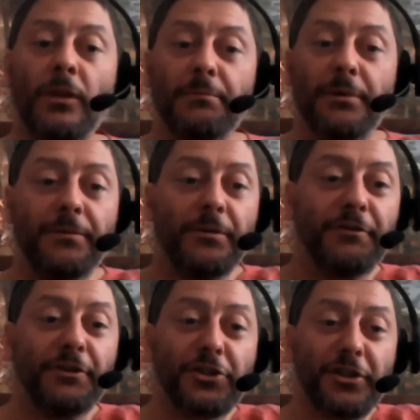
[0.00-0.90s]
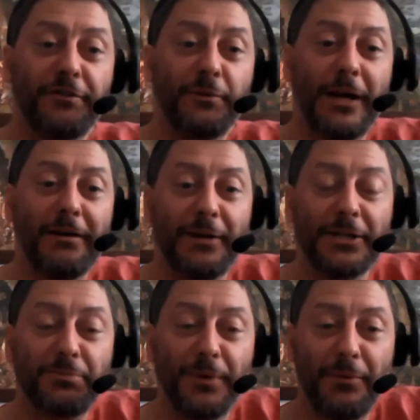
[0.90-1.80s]
But for the stuff
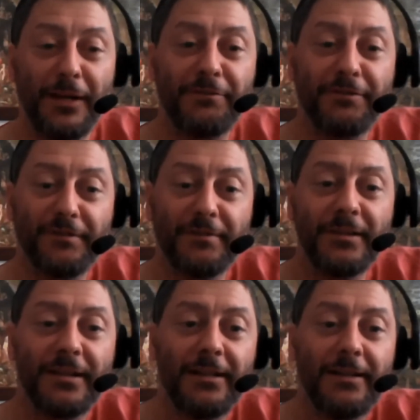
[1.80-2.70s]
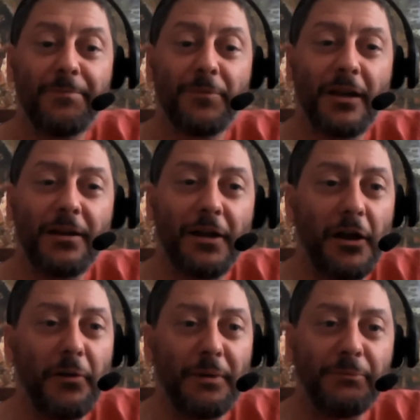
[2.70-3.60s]
where we've,
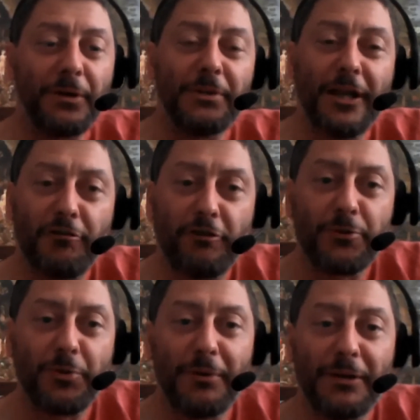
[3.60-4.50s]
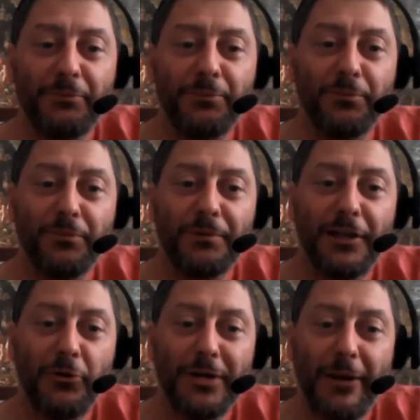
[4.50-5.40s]
I mean, with our groups where we
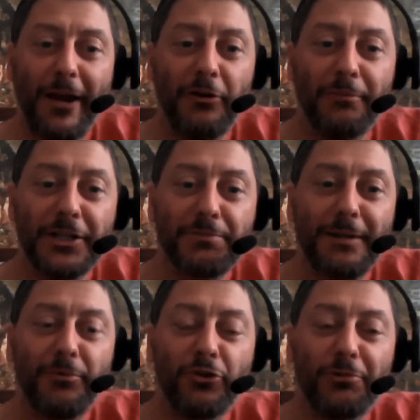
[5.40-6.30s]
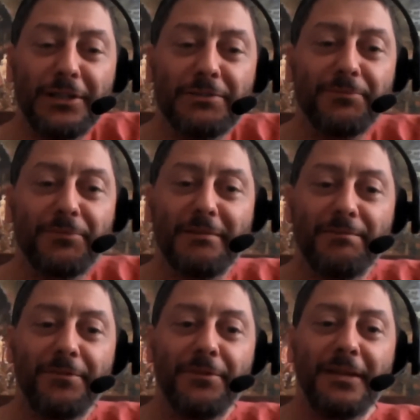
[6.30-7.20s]
loan out helmets, people normally
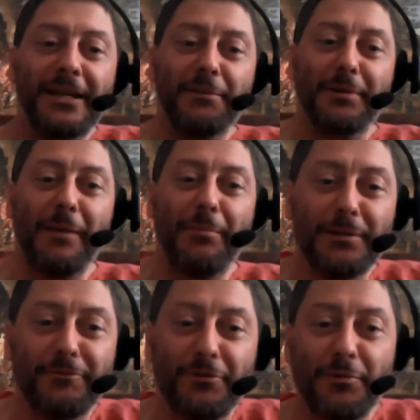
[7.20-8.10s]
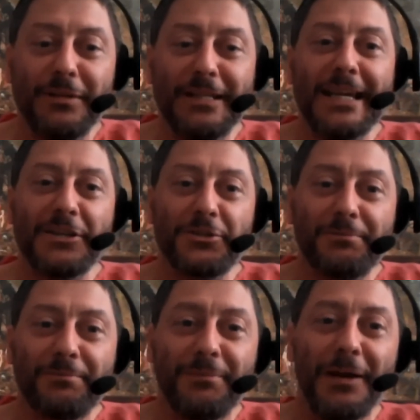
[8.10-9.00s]
end up keeping them for blooming years,
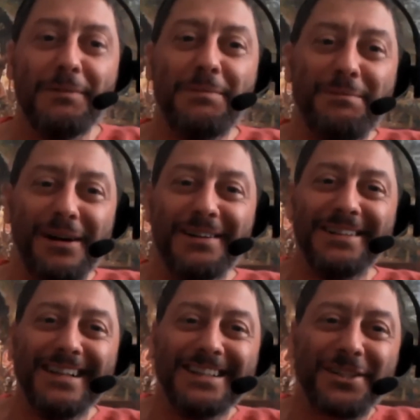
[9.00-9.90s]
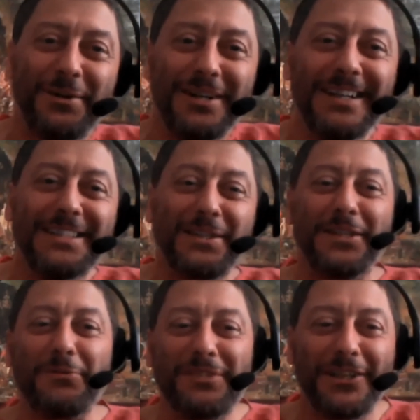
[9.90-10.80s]
so they
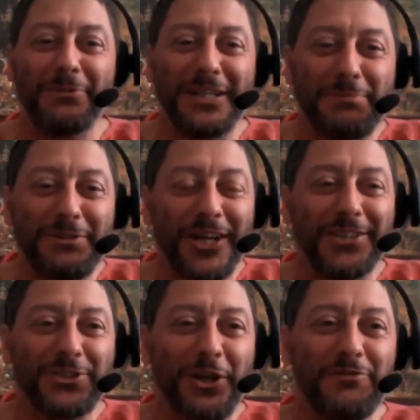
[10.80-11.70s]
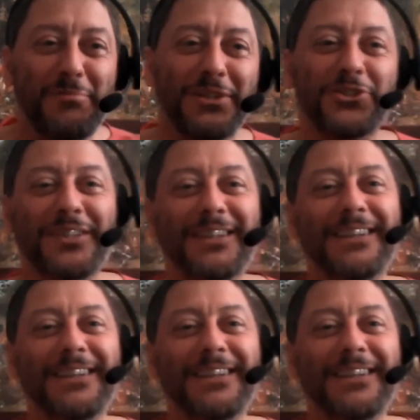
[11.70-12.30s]
don't need to be changed over much.